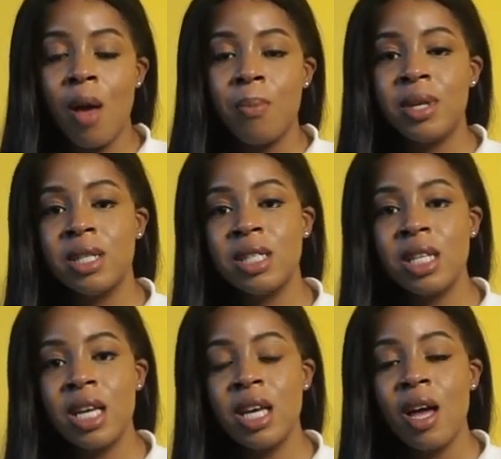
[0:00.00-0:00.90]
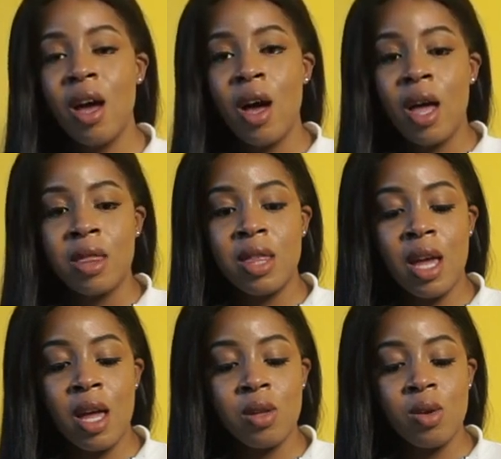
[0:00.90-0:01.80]
PC,
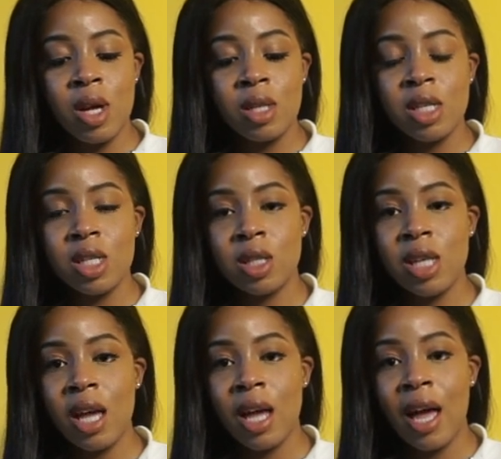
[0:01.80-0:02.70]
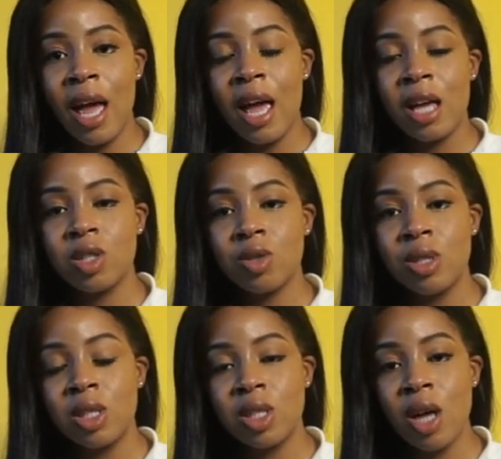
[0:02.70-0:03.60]
then you can just take a
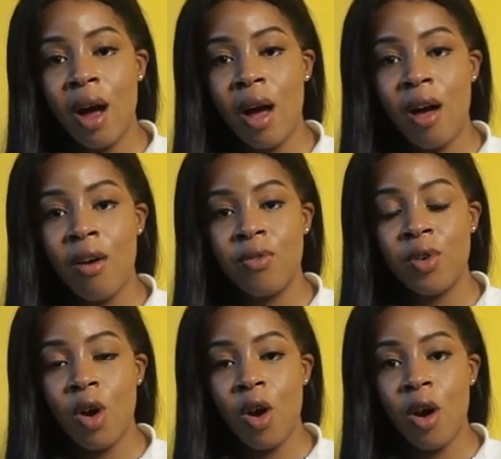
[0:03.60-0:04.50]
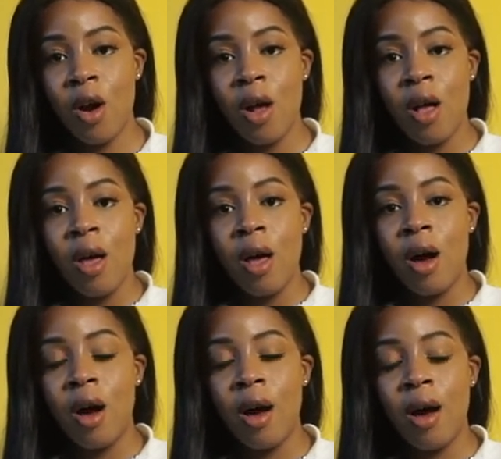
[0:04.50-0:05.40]
screenshot of your
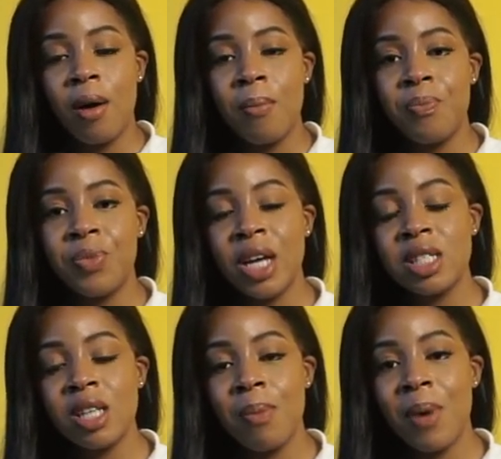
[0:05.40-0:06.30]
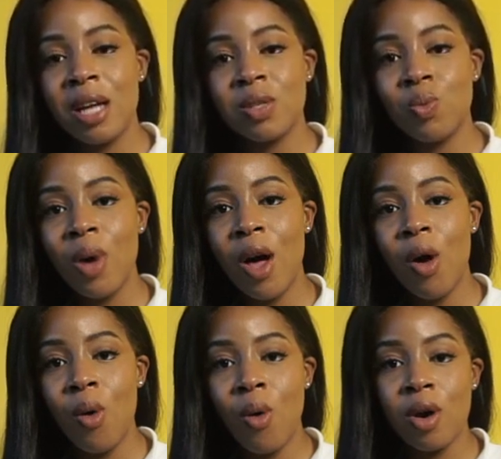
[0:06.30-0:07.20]
desktop as
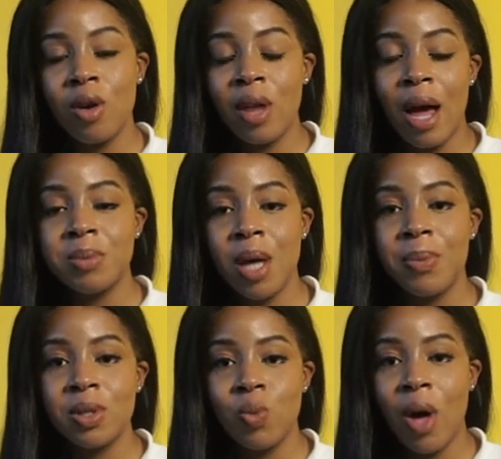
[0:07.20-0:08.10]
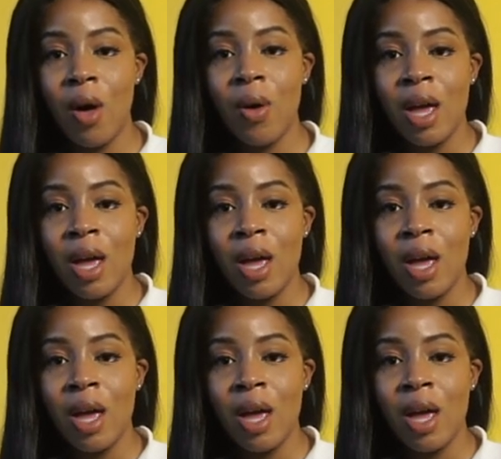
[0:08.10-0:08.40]
well, or your laptop as well,